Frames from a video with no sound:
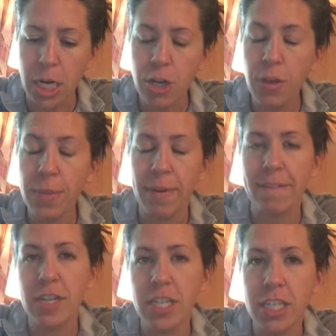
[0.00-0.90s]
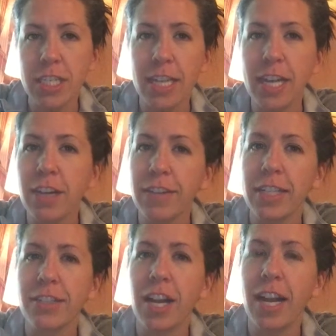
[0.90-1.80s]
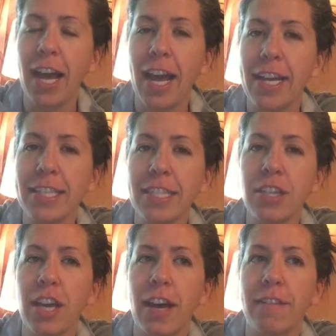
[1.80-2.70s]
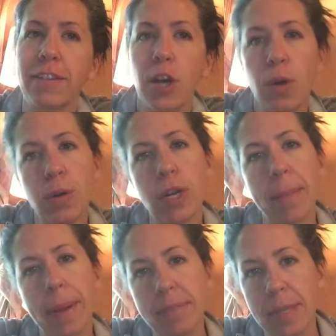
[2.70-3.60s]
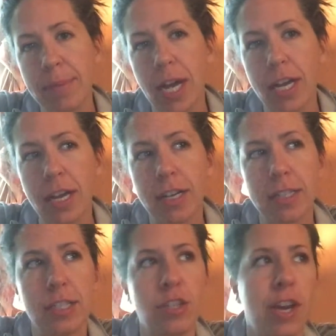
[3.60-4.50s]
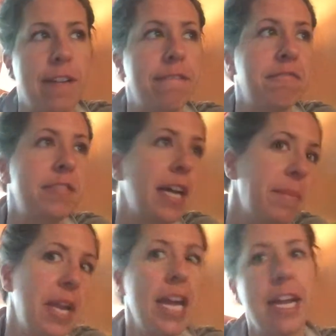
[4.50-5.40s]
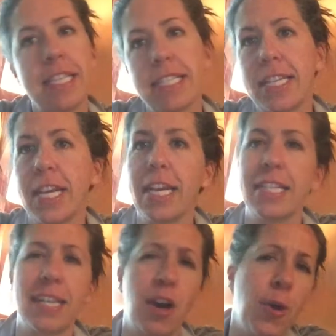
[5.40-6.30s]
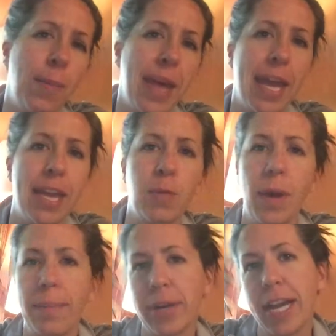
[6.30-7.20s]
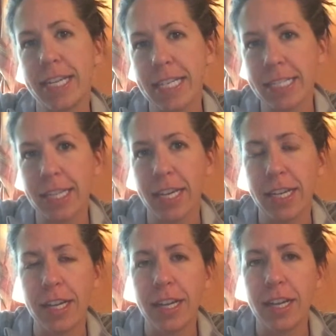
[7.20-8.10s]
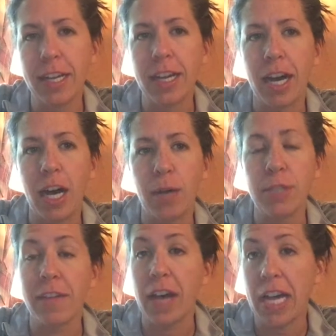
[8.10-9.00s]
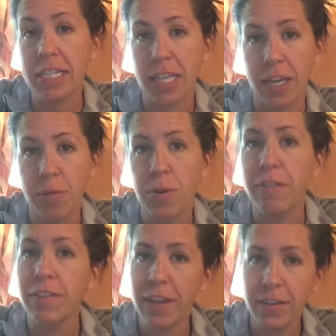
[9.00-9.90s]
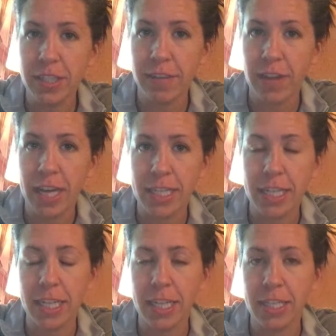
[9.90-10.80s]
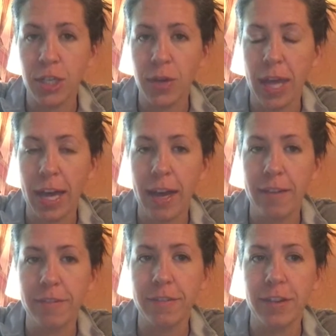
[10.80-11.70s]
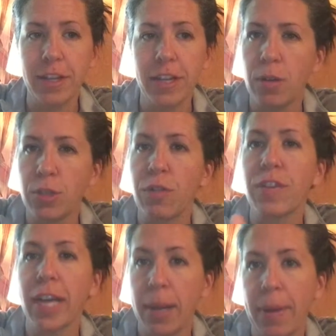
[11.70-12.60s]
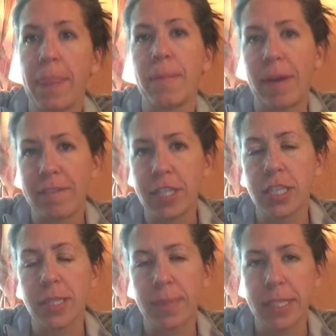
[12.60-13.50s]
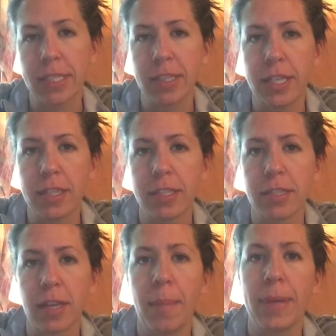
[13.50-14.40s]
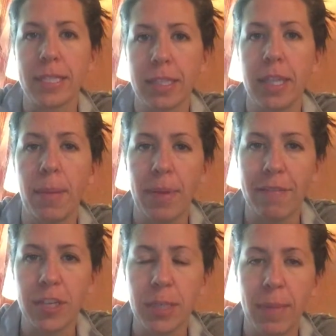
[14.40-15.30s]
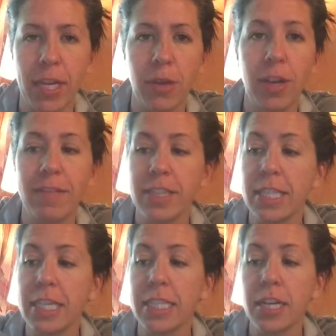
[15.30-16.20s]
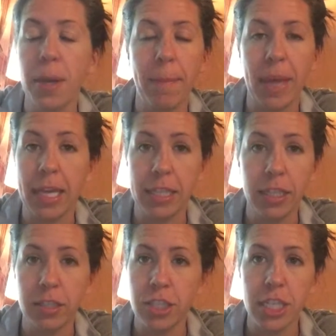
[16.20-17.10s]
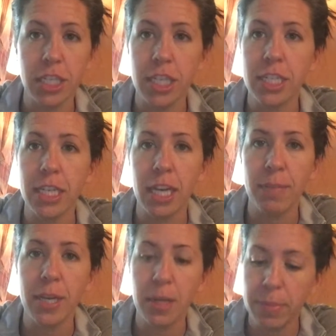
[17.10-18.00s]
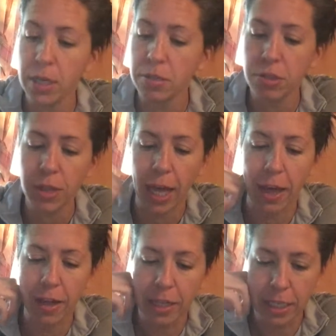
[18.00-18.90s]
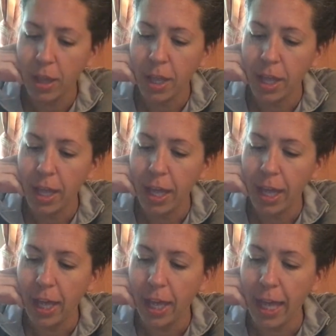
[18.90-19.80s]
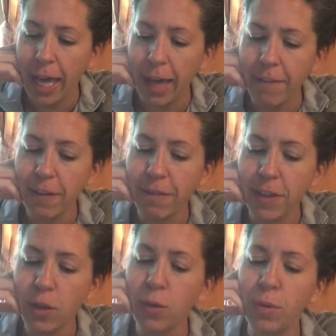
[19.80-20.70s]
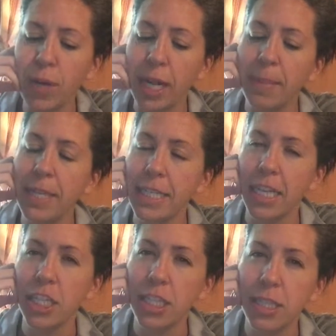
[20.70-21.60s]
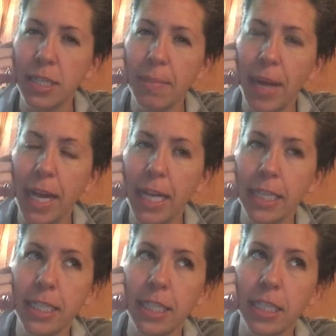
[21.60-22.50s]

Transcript: Know the beverages that your restaurant has. Do you have Coke or Pepsi products? Do you have lemonade, iced tea? Is it homemade? What brand is it? Do you have hot tea? What flavors of hot tea do you have? No, don't forget about the beverages, basically. There's basically a beverage menu. And if it's easier to make a little cheat sheet to keep in your book, do that. Have a few recommendations in mind.